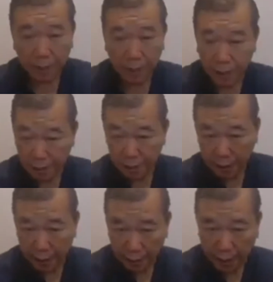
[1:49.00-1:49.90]
is
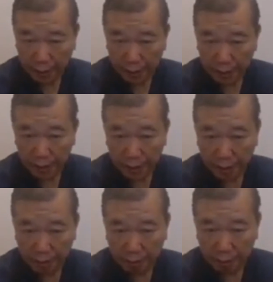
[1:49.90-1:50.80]
under this
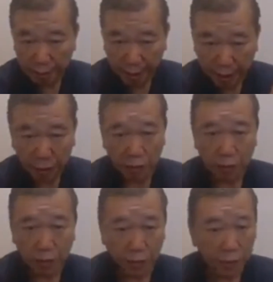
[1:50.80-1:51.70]

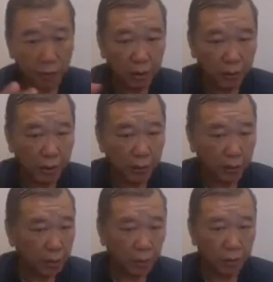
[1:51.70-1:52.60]
macro. We
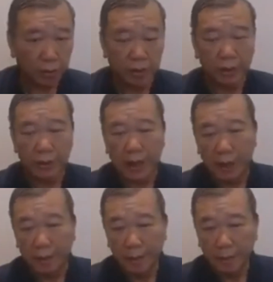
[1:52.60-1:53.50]
never go into this
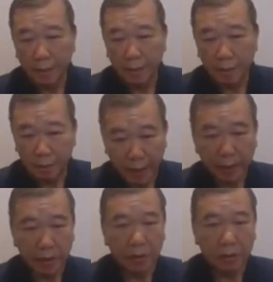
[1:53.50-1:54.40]

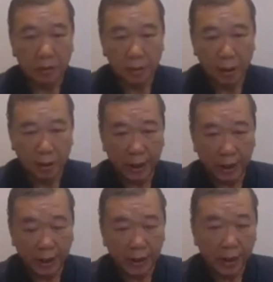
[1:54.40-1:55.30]
micro.
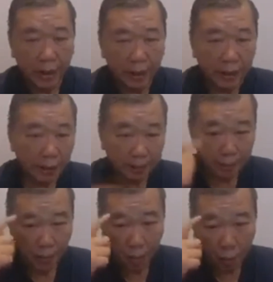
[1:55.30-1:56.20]
Okay.
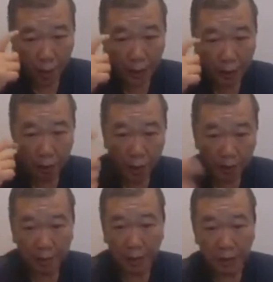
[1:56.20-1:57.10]
Now,
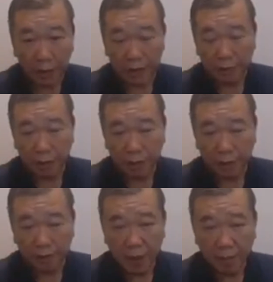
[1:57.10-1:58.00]
why macro is
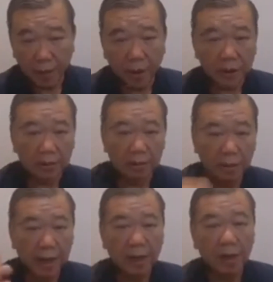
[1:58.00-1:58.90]
important? Because
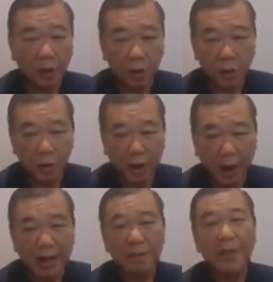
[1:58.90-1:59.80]
macro
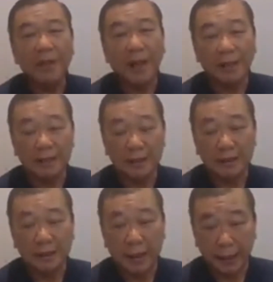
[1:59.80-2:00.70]
anybody can
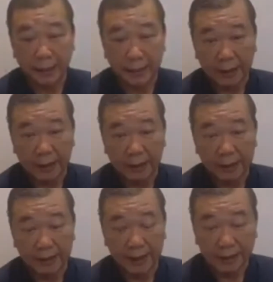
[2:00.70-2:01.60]

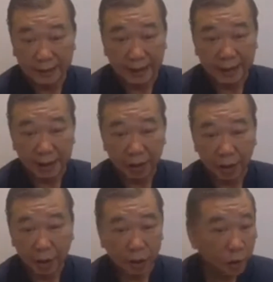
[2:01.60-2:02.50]
study. You
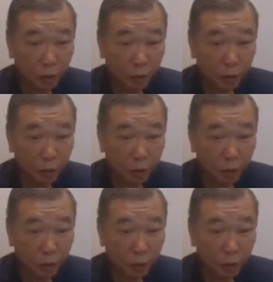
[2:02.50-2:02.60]
know, you do